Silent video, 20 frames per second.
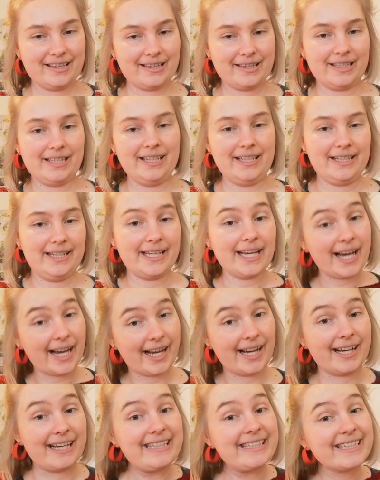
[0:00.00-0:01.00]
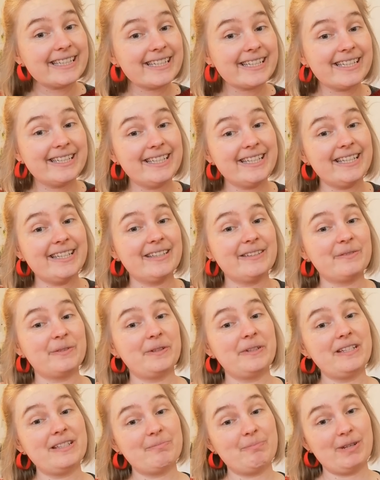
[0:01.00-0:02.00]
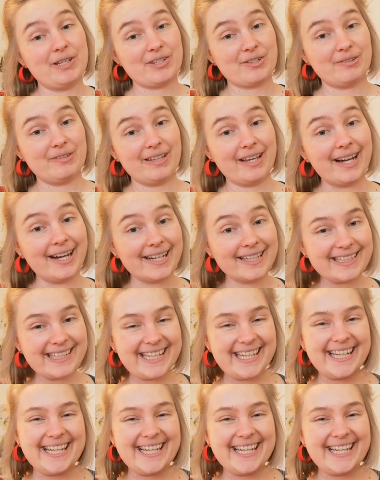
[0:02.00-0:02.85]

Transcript: the yarn is very special yarn.